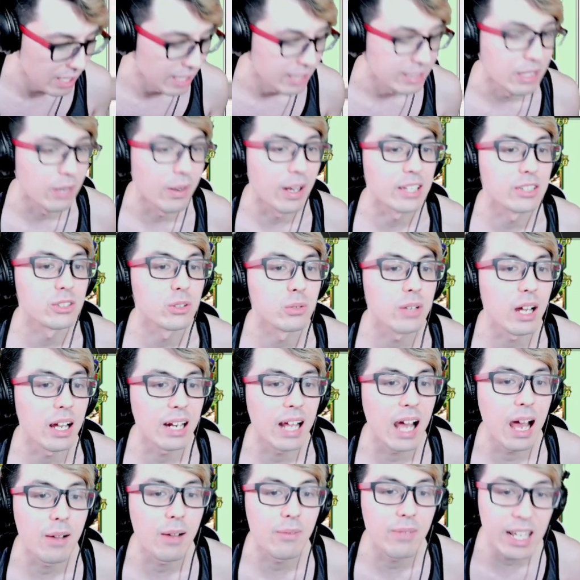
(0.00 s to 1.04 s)
Now, I do not
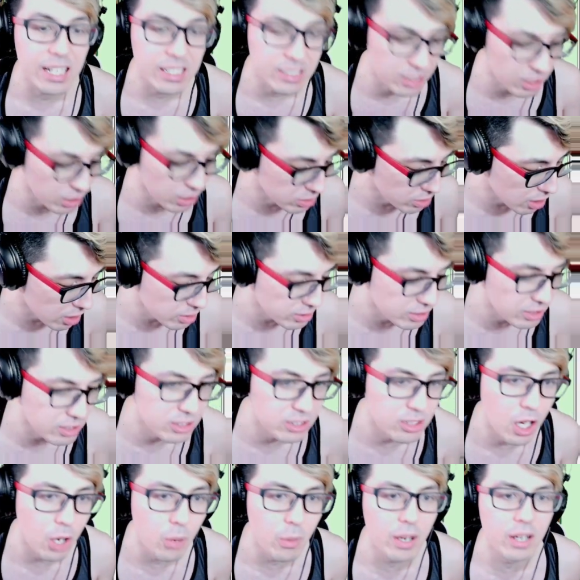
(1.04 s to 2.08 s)
have Agl Darkness
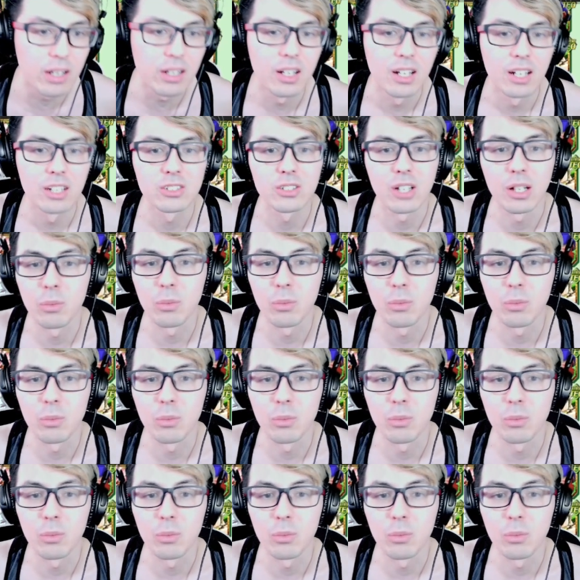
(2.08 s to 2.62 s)
Toa, so I